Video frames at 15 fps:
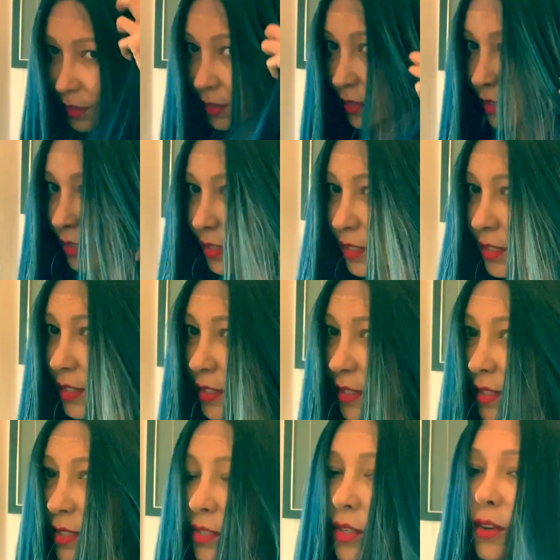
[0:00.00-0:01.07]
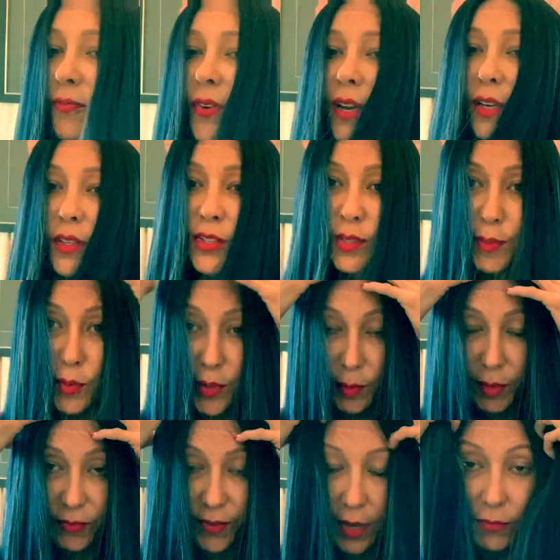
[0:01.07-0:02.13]
did years ago. Fuck, it used to be one
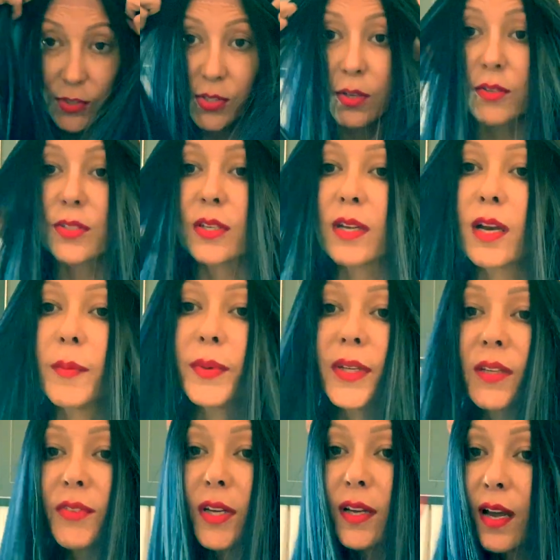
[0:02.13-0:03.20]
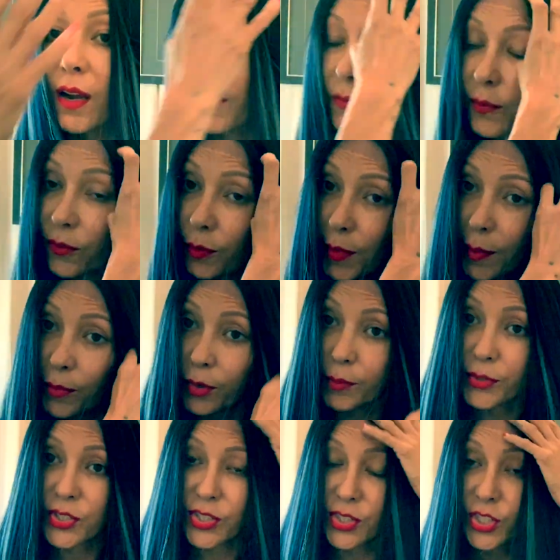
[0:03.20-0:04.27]
of my favourite songs. I can't believe that I can't remember it,
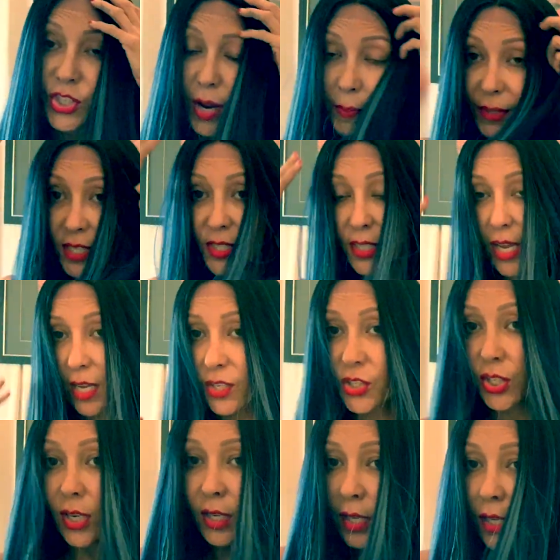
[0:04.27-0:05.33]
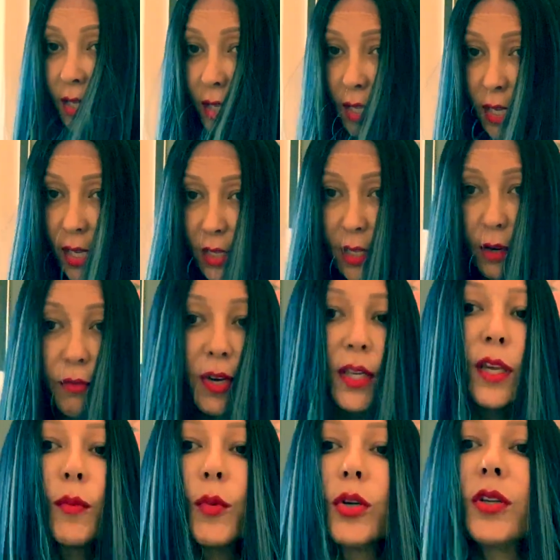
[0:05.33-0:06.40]
but she's a Japanese geisha in that
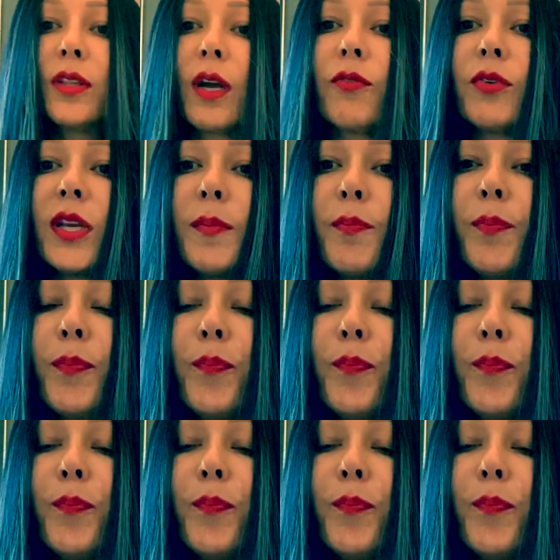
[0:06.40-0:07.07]
red kimono and that really